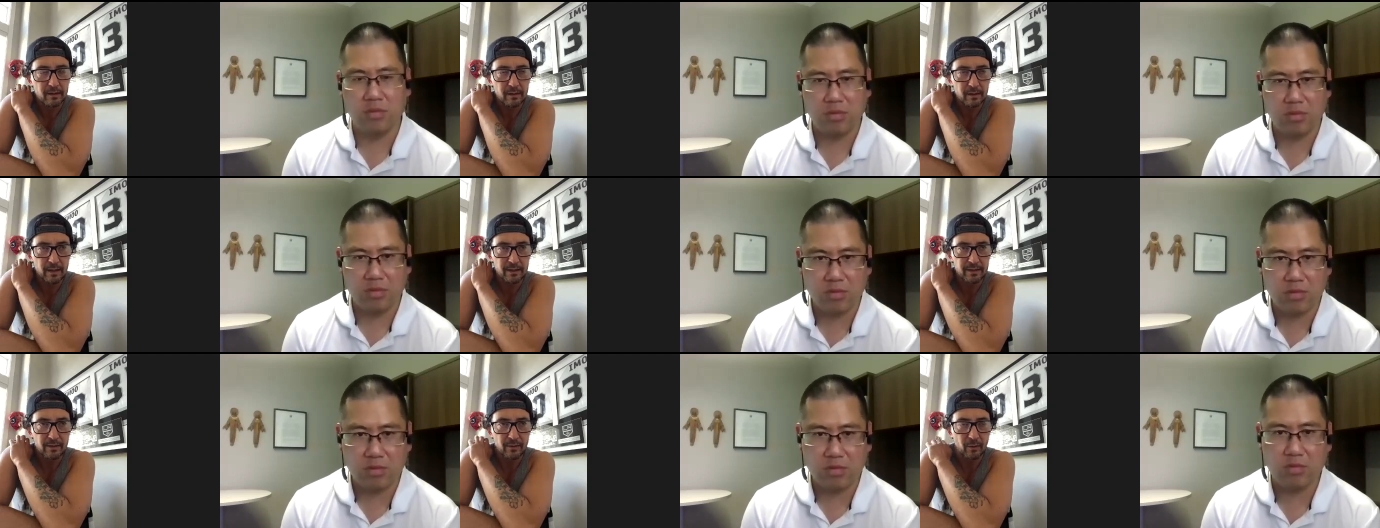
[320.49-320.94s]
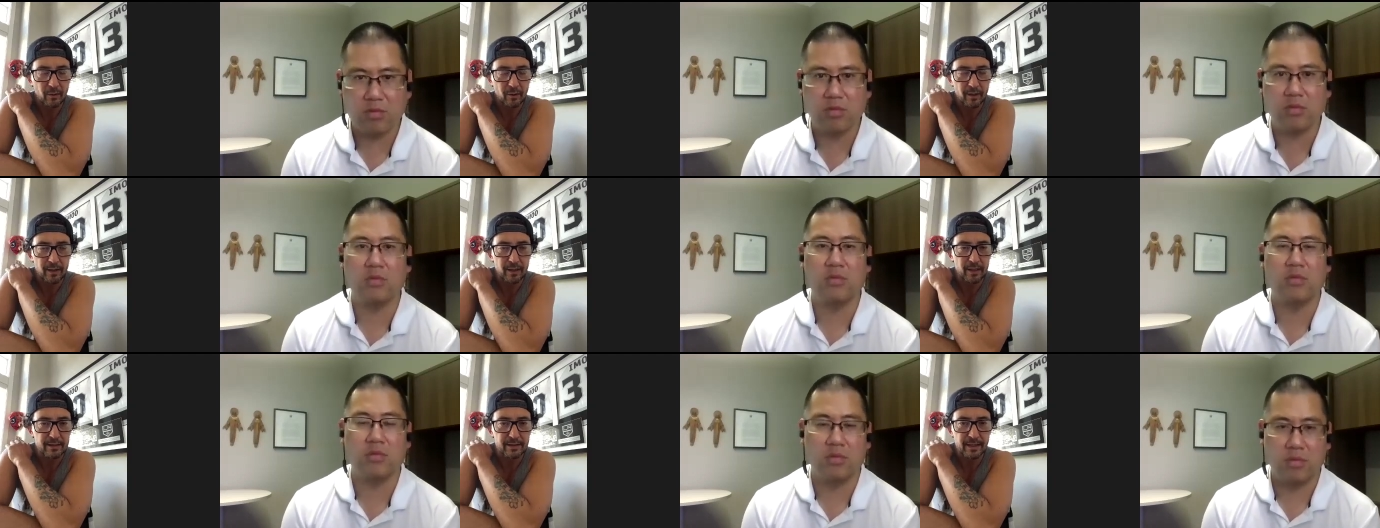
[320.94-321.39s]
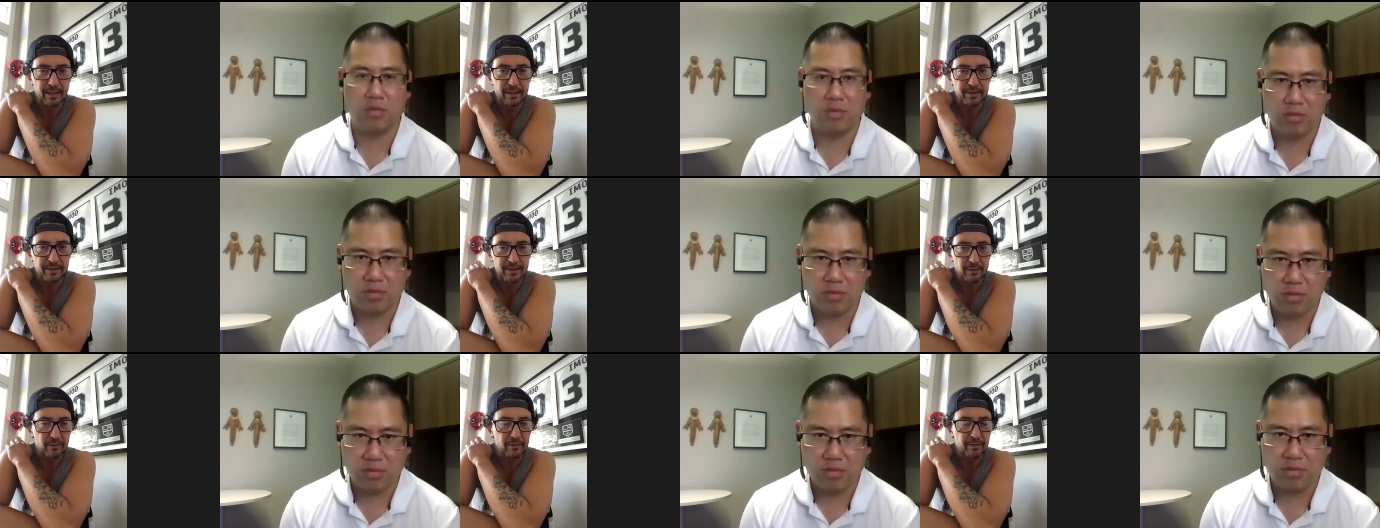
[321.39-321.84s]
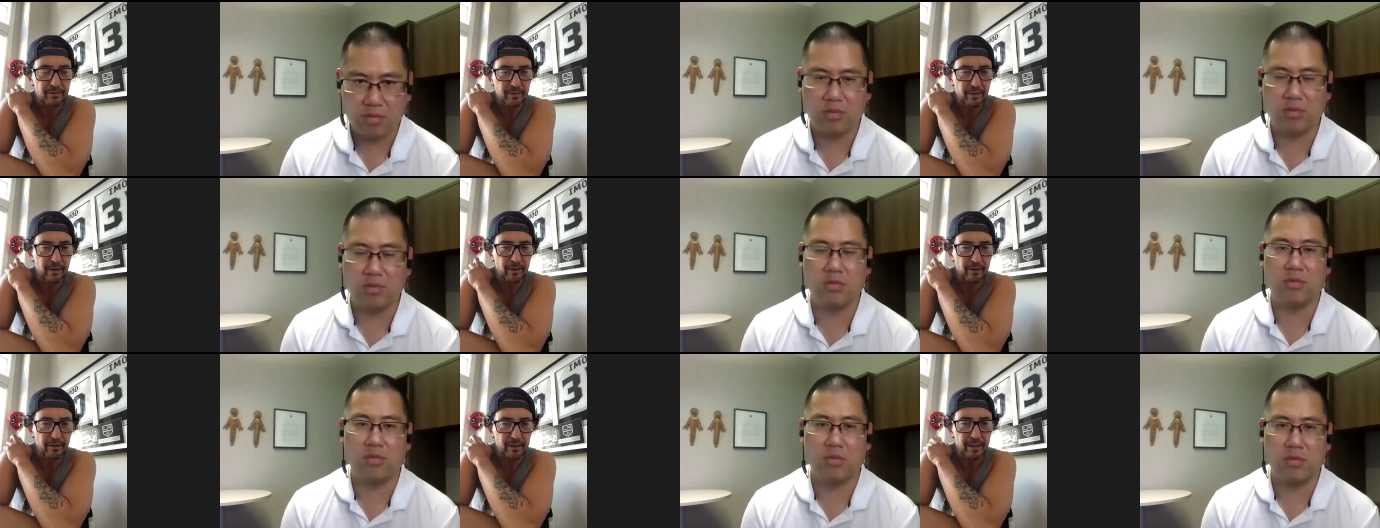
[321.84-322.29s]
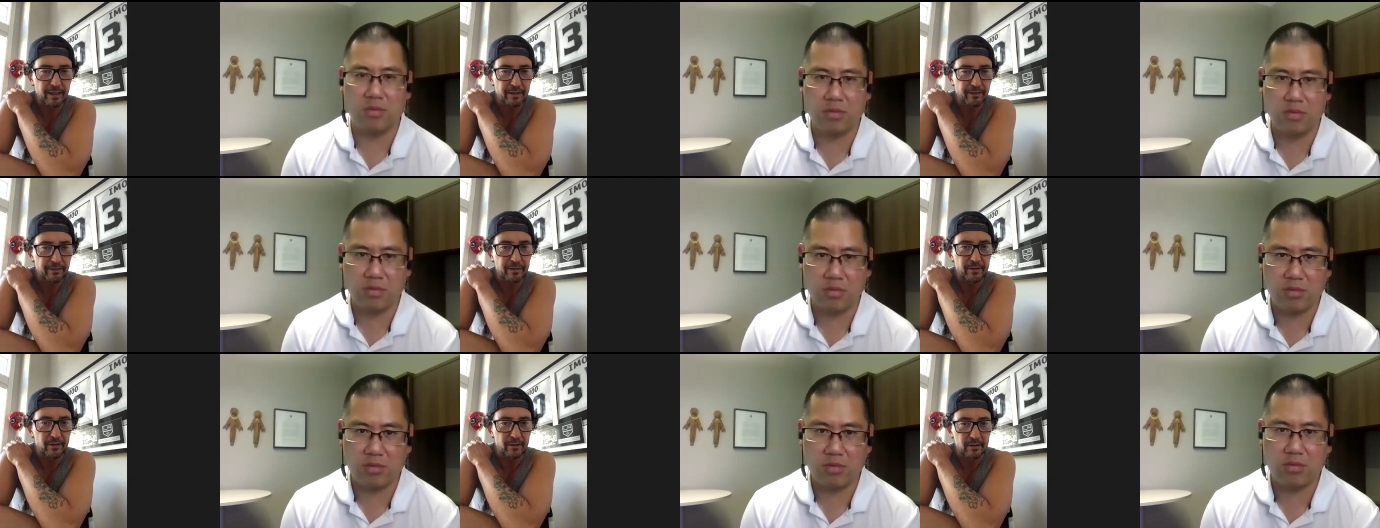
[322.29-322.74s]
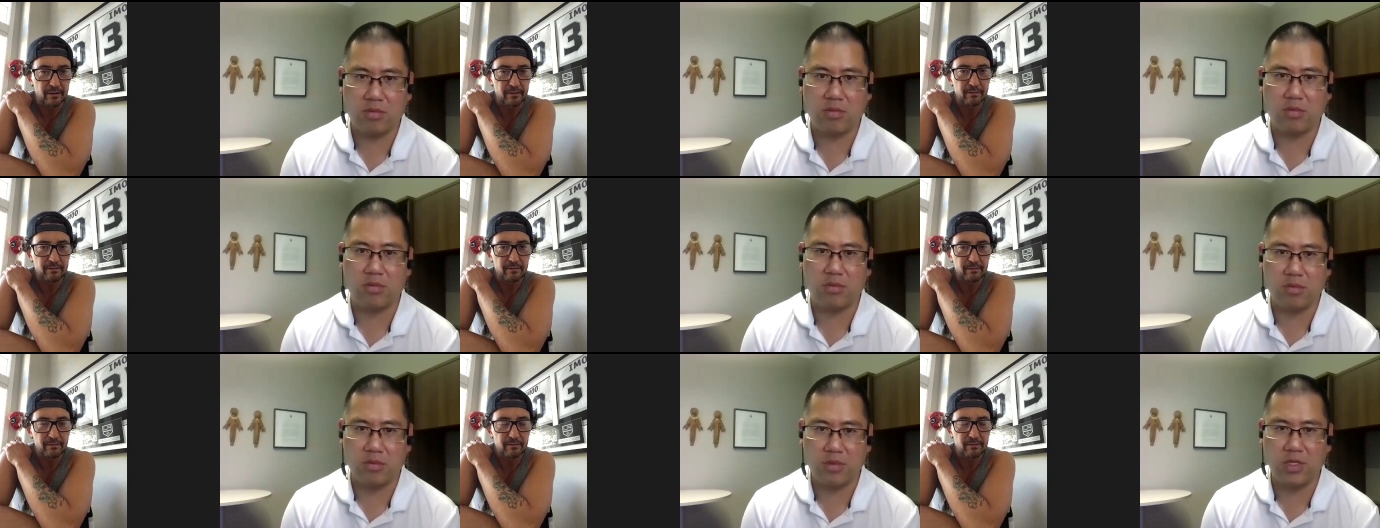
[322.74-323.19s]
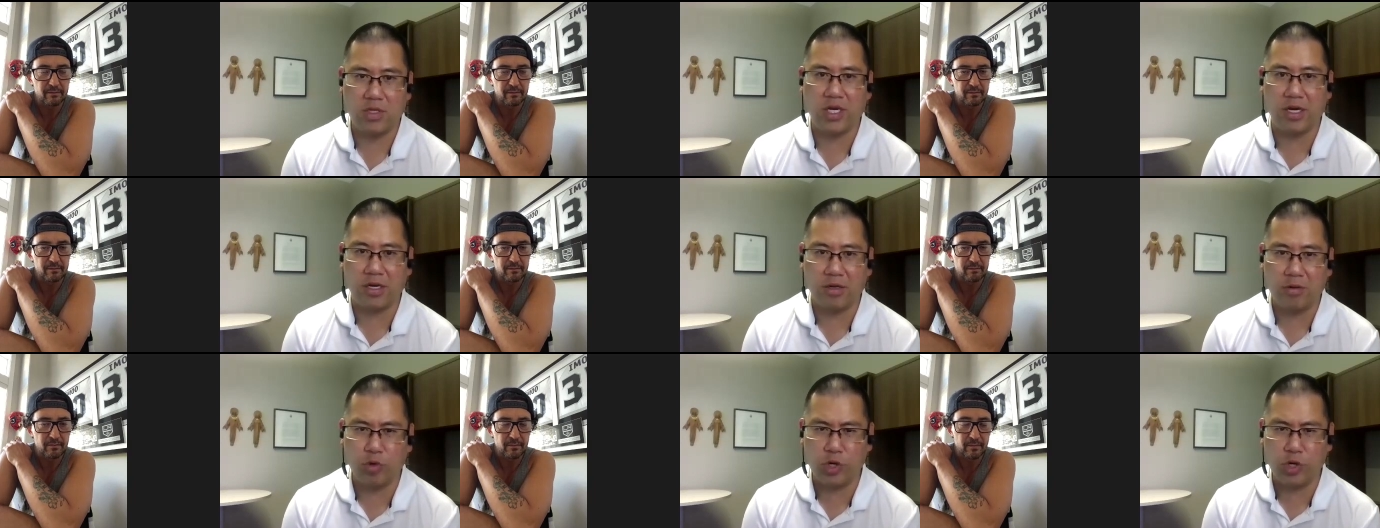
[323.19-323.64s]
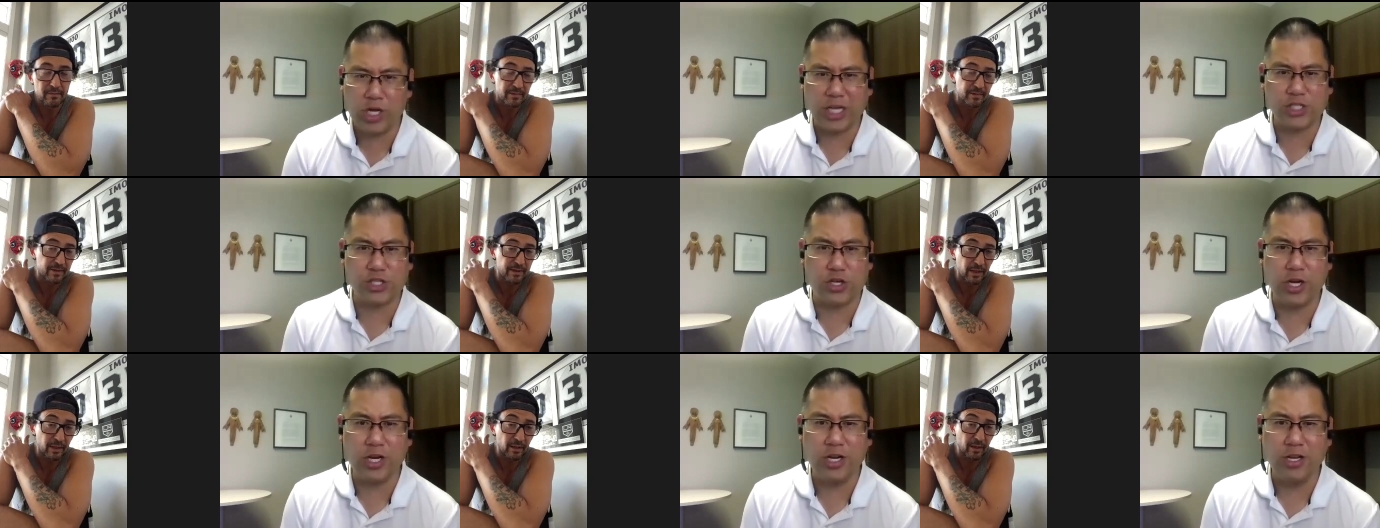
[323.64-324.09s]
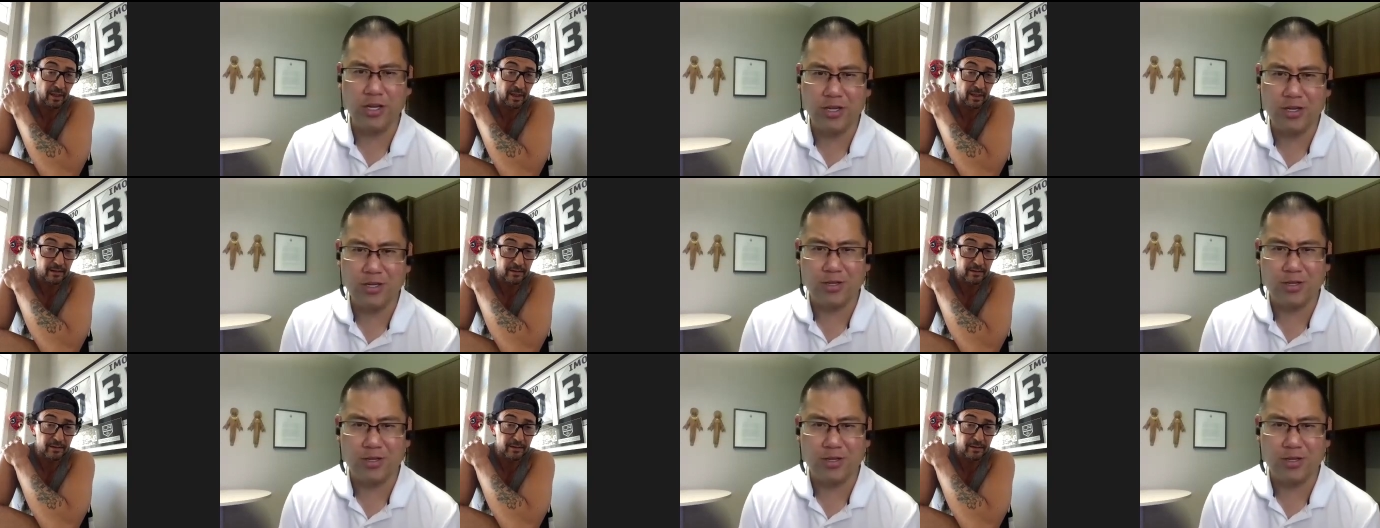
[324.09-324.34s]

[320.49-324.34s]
Speaker 1: as an organization was very difficult. Yeah. Were you guys good?